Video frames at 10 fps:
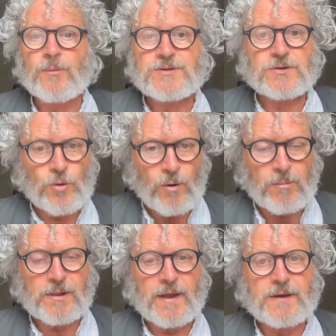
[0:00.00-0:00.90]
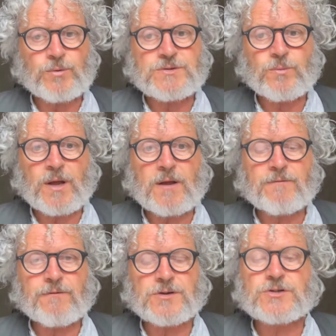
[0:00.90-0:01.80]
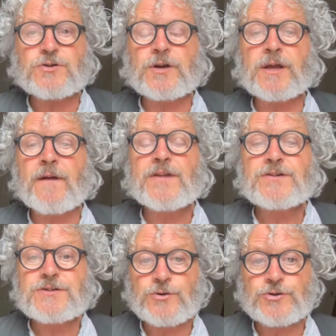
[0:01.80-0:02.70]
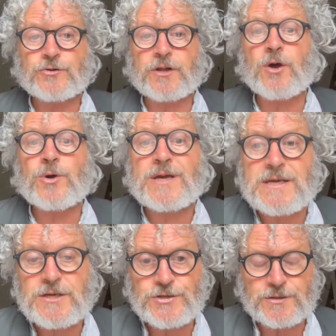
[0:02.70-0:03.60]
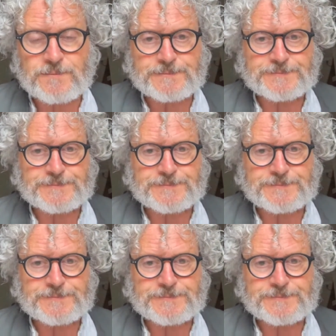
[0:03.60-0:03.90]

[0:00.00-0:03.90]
normal and was a way of fostering social cohesion.